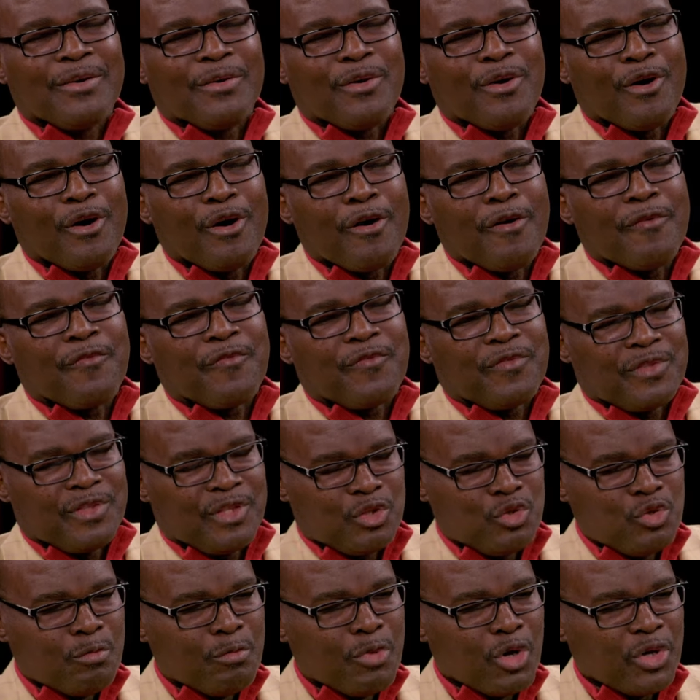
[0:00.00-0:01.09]
of the
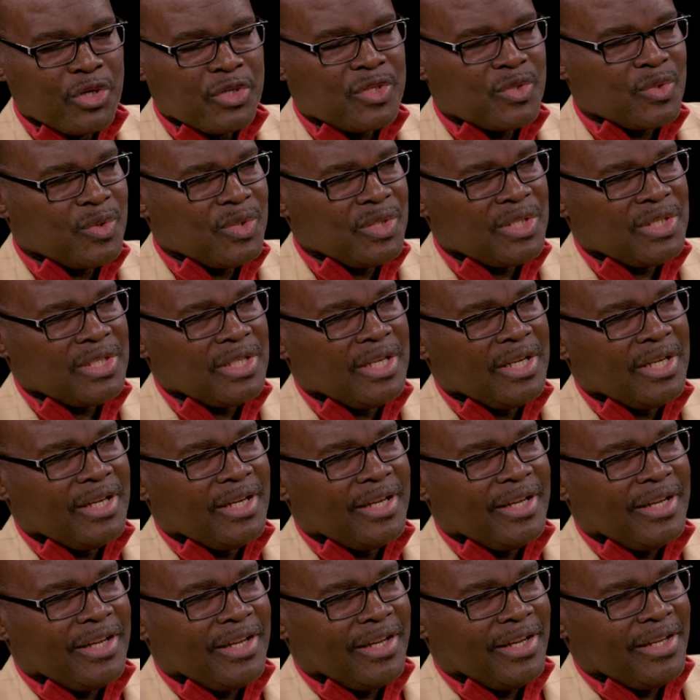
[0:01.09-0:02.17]
Du Boises mm.
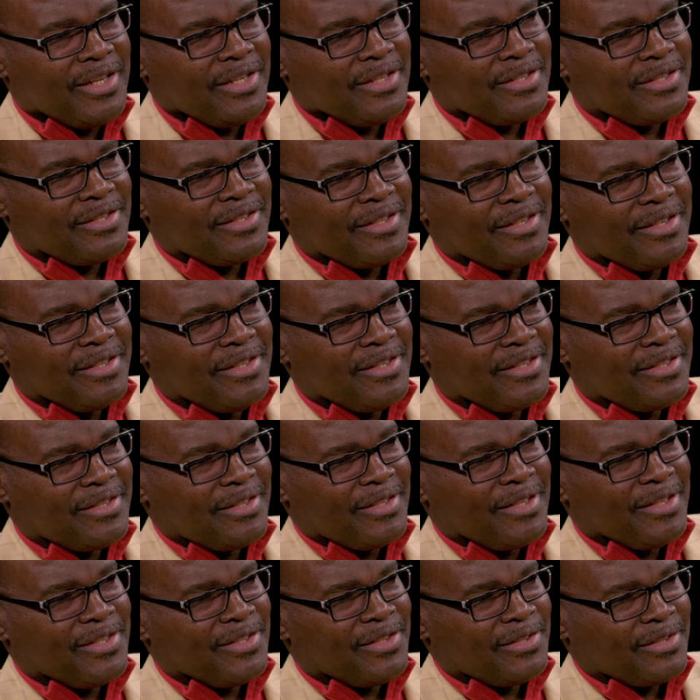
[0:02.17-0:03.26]
is, is,
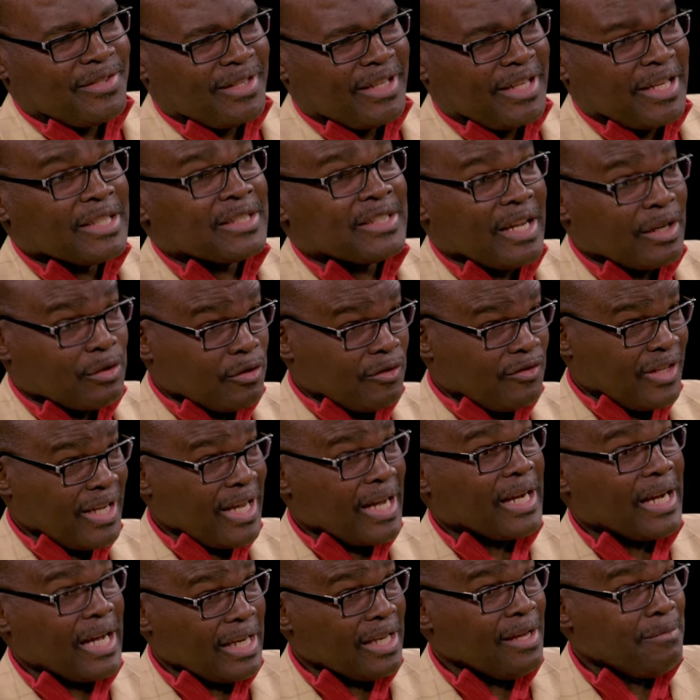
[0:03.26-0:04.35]
is kicked out of the
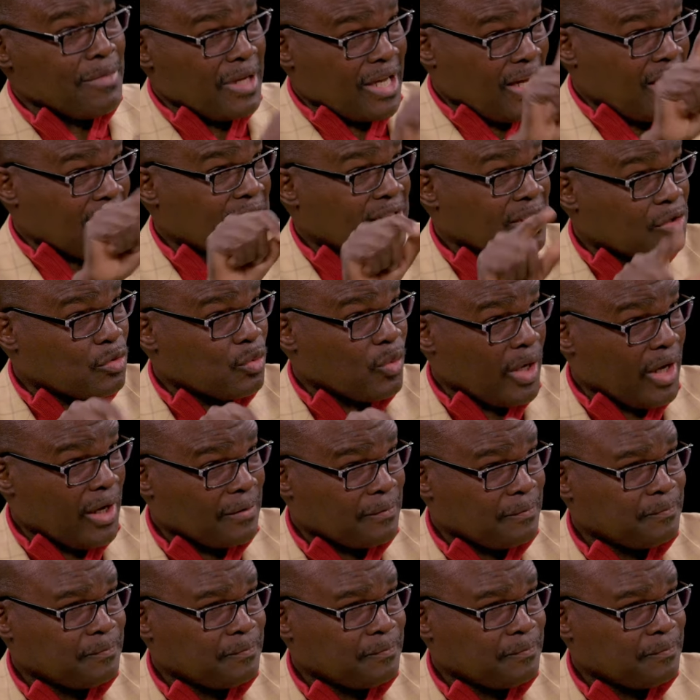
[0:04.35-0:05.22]
academy, as it were.